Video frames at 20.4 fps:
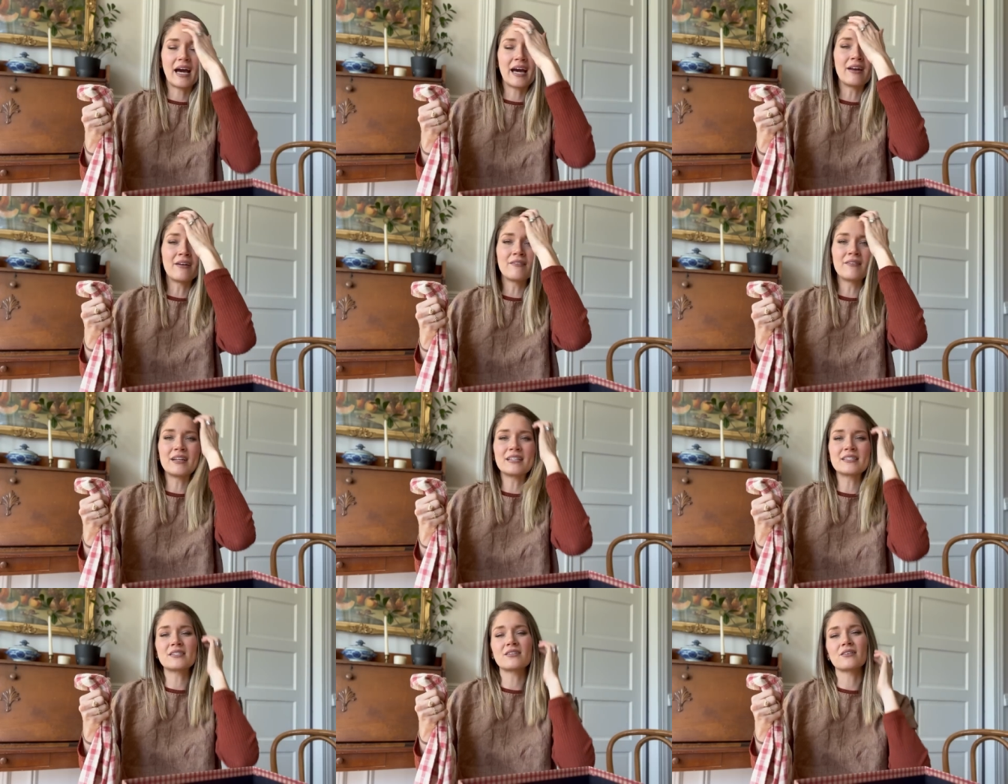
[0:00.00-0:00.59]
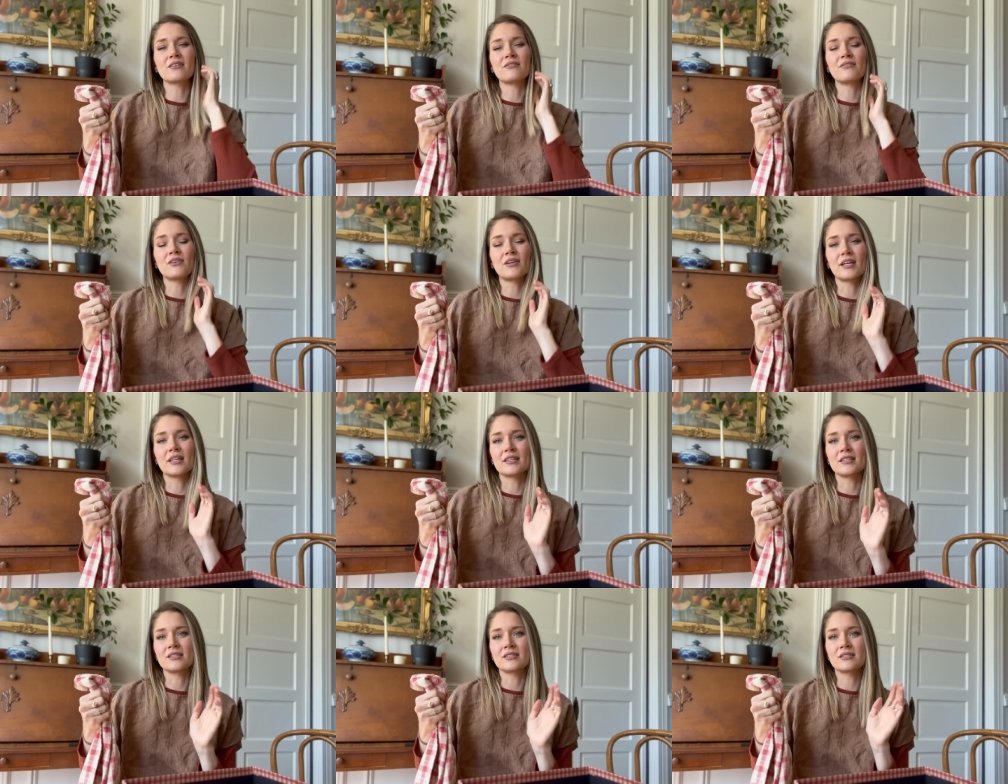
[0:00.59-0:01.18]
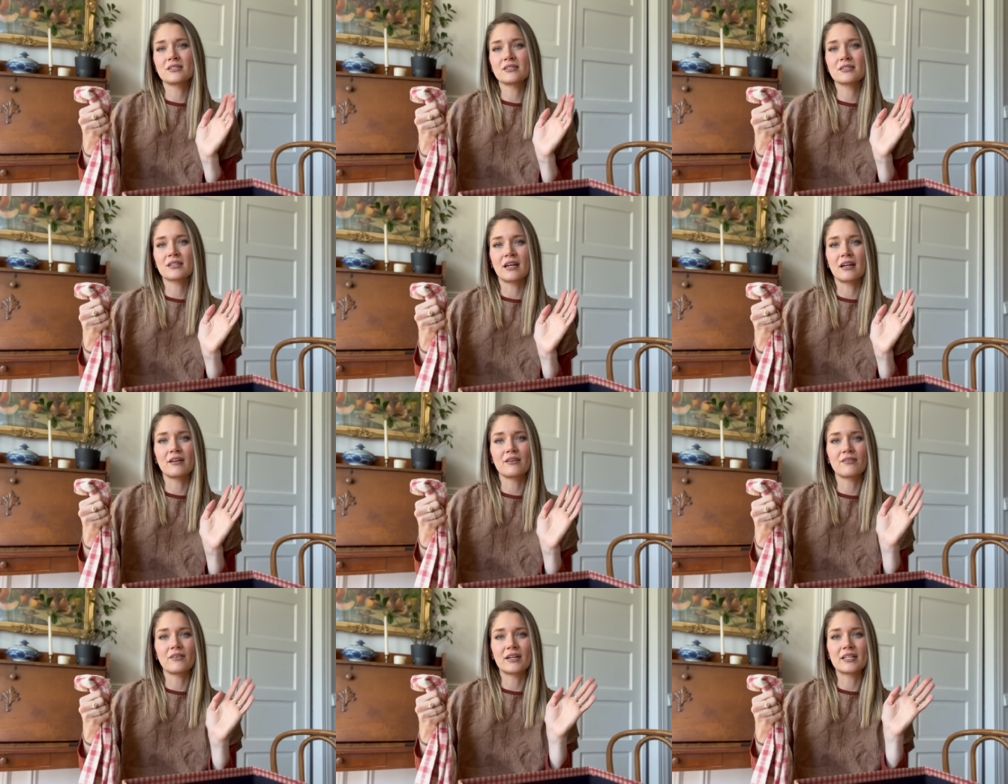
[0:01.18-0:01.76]
I don't necessarily feel like this kind
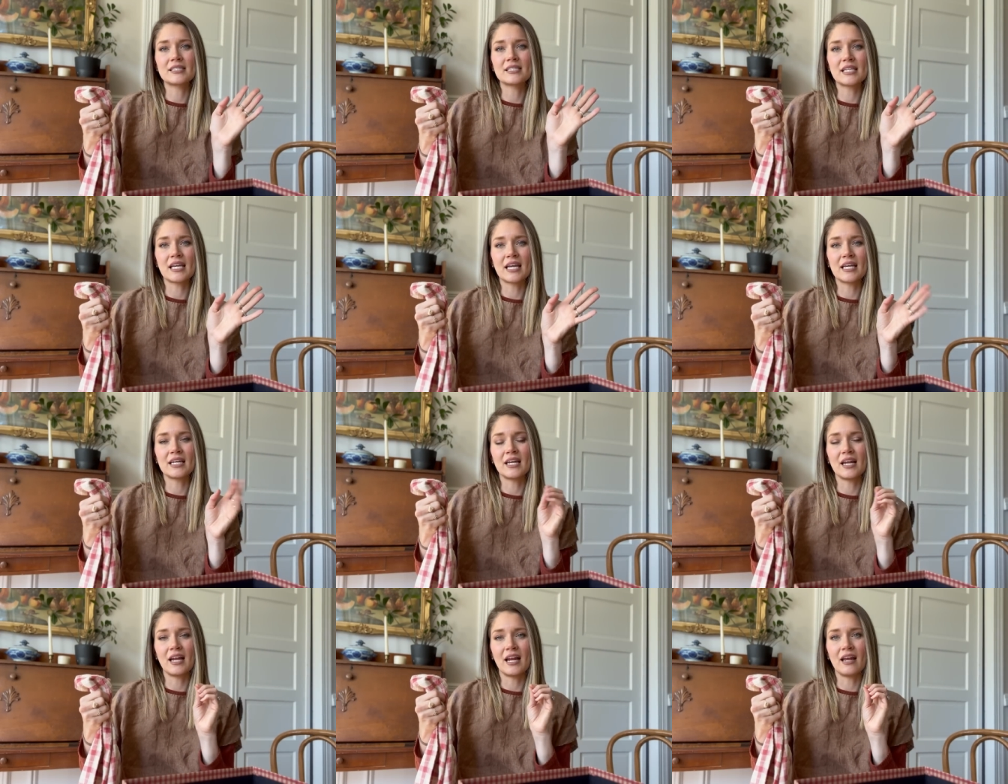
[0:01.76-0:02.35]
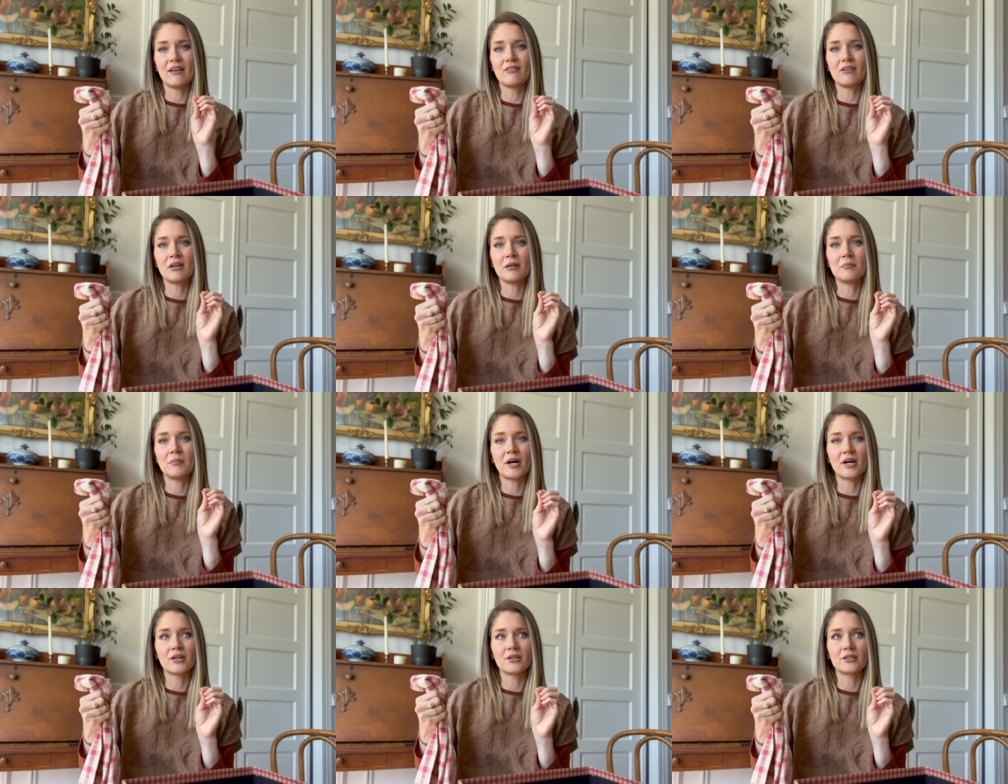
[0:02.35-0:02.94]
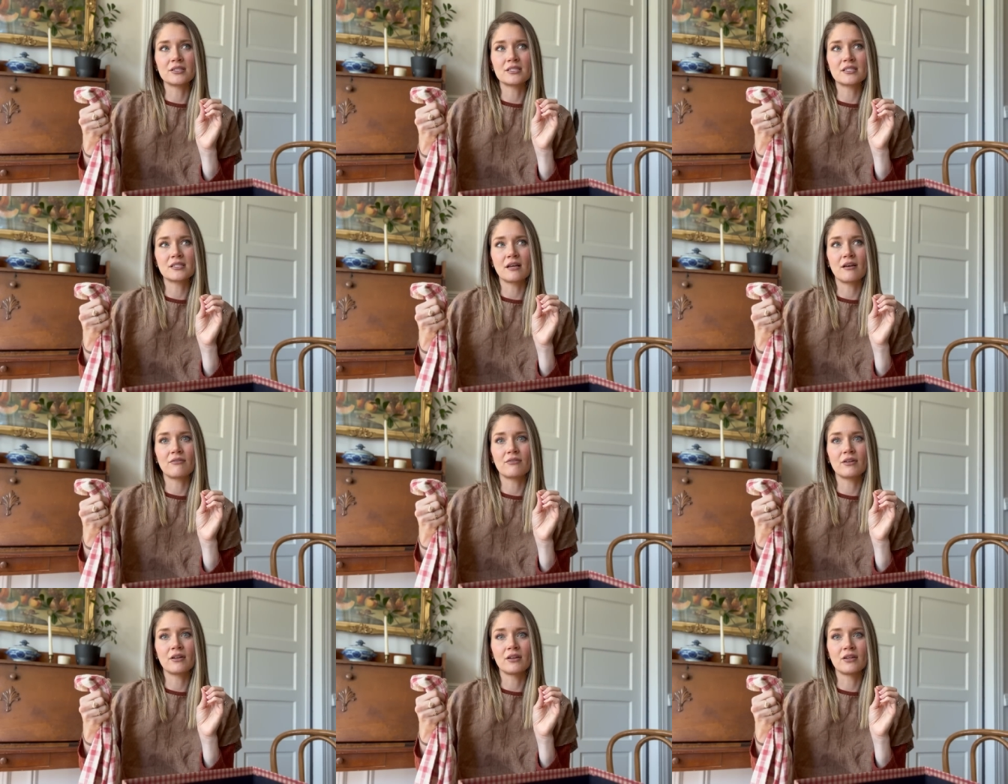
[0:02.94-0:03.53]
of like Scandinavian modern
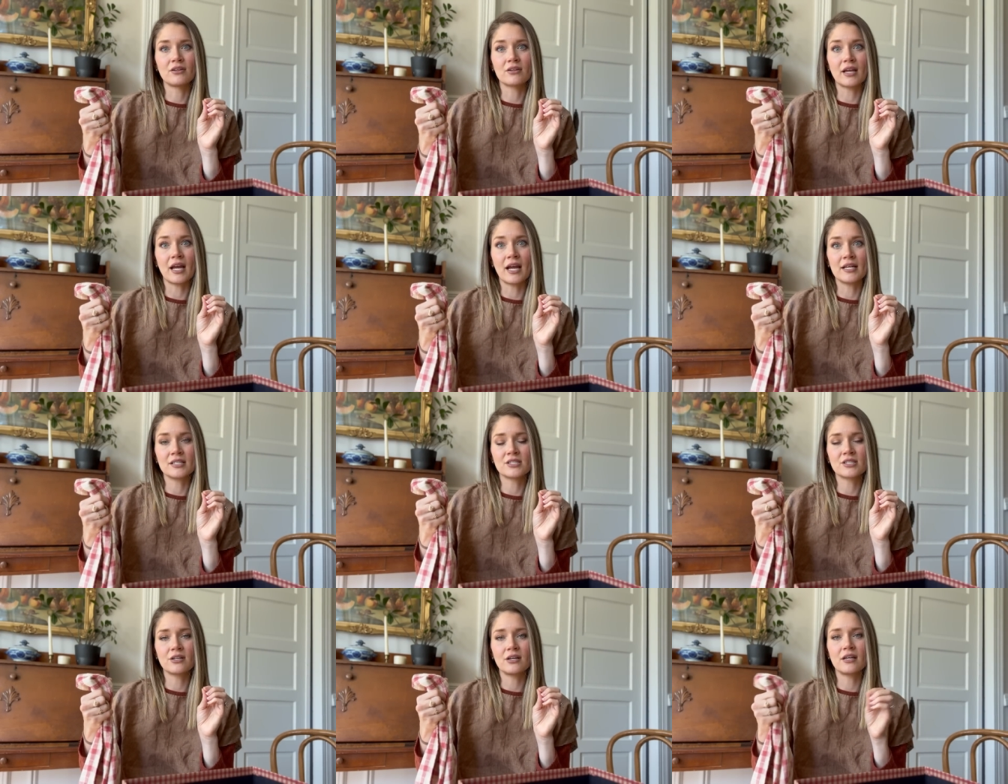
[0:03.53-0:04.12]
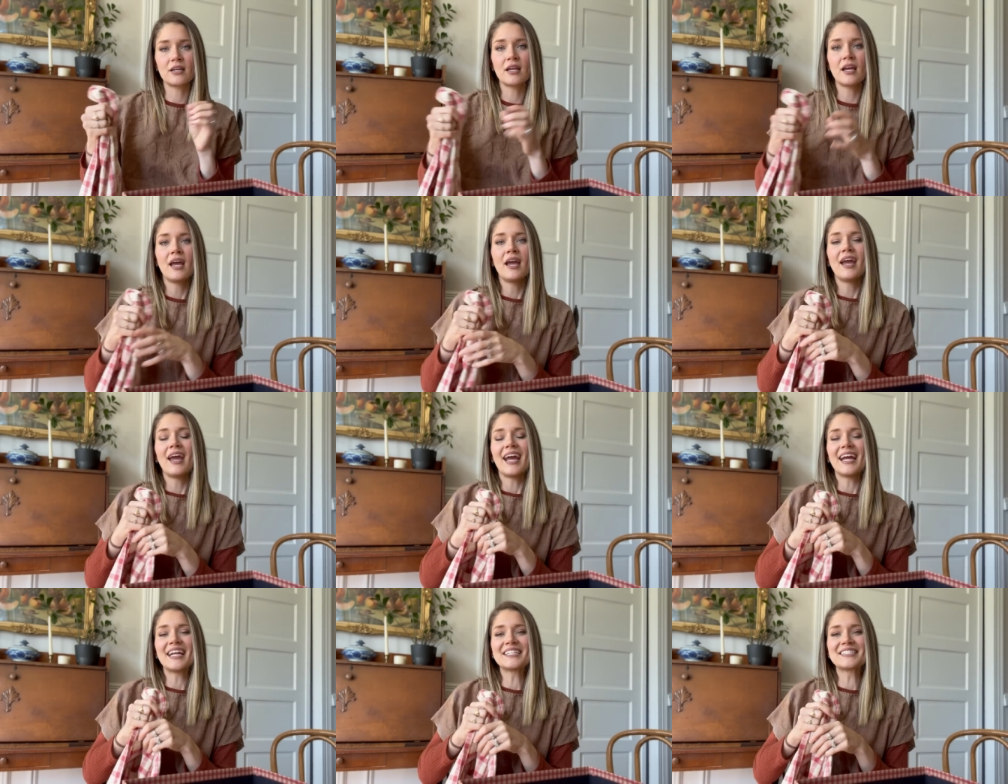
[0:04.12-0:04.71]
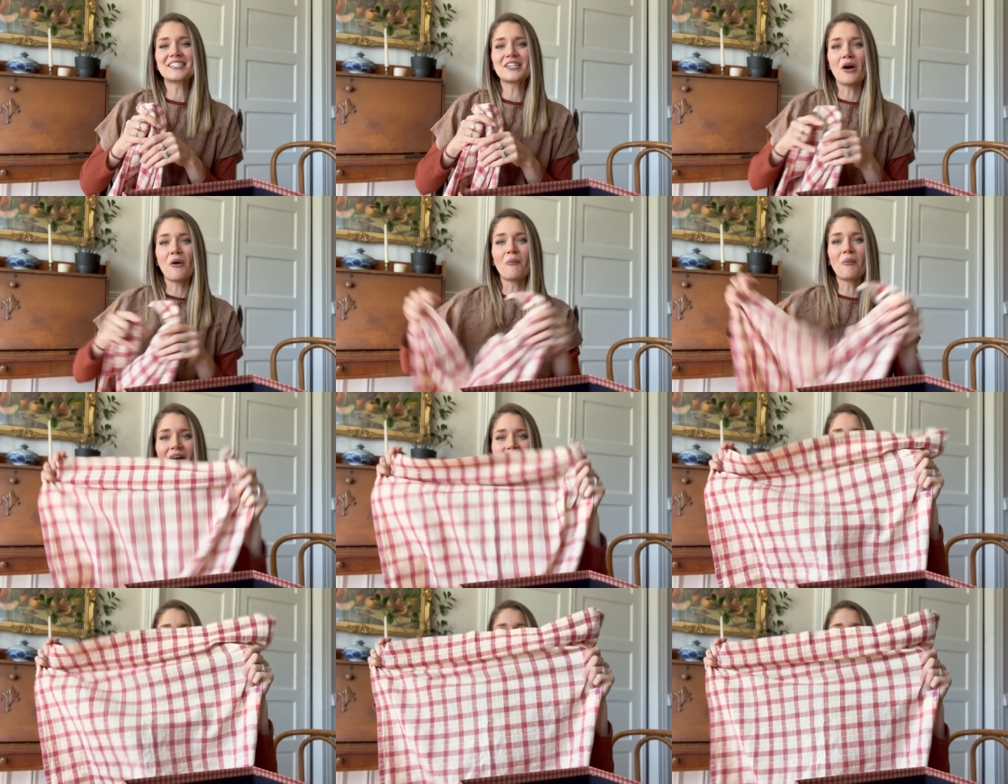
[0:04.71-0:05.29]
stuff look as good. And so
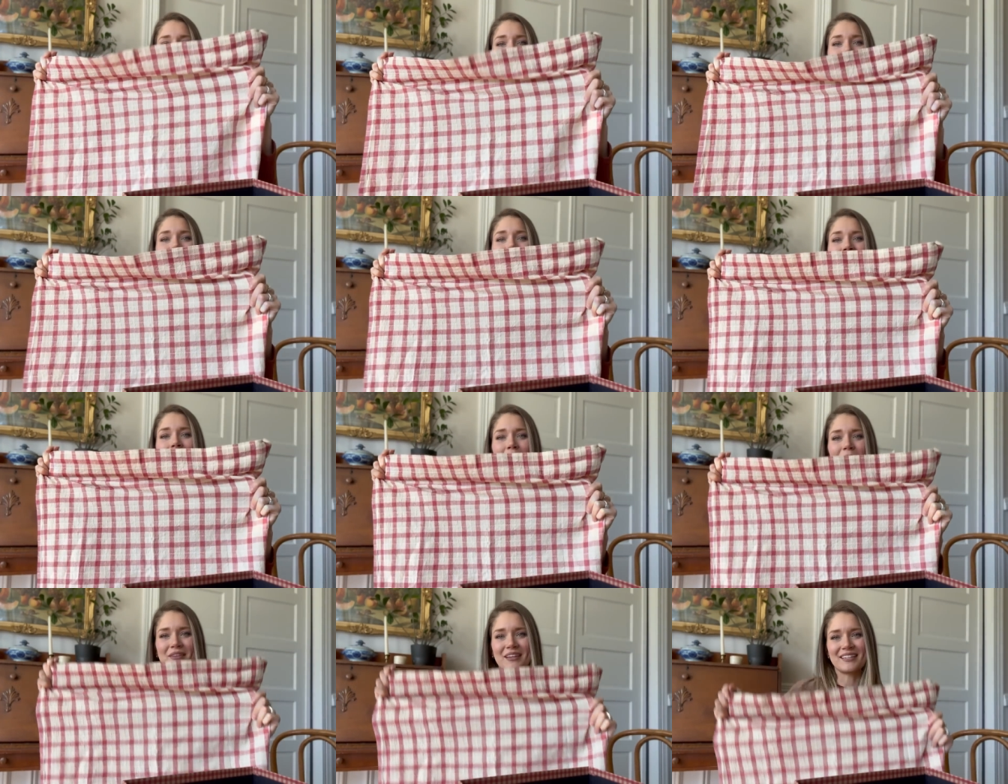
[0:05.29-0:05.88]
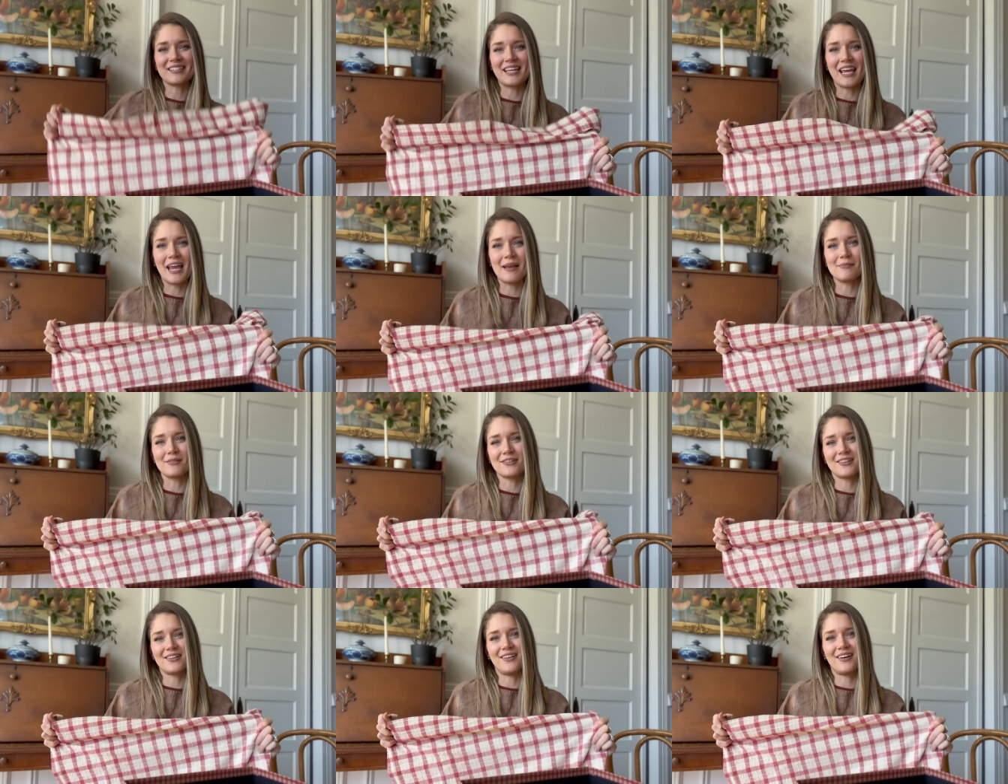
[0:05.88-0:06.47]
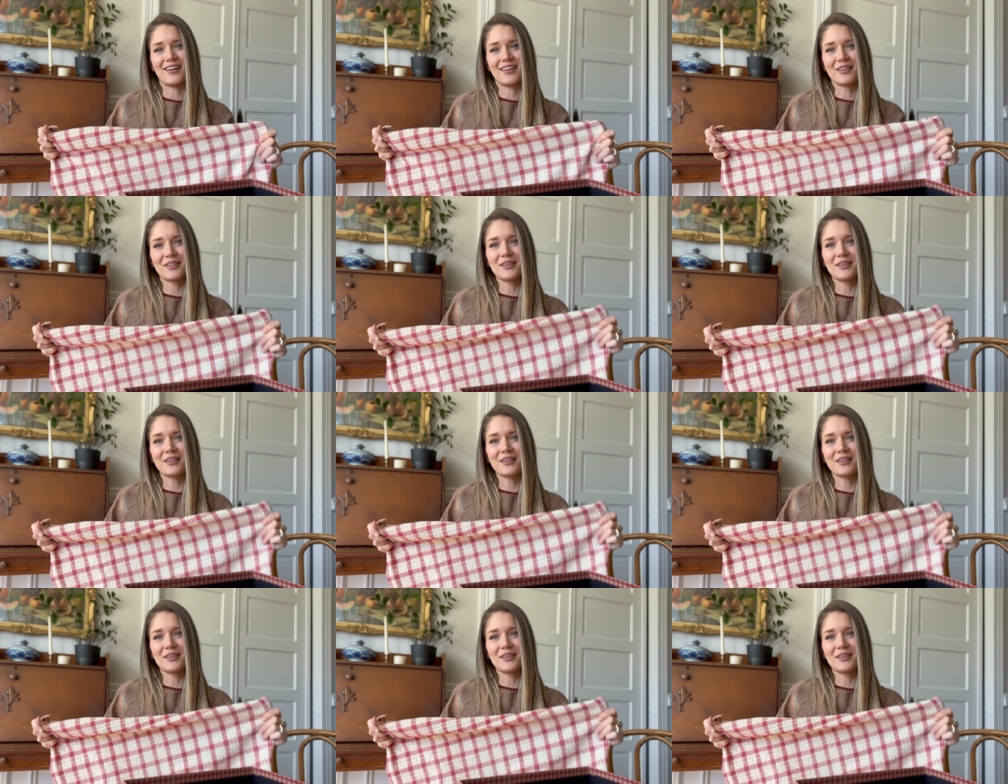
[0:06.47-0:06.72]
we're gonna cover it up with a tablecloth.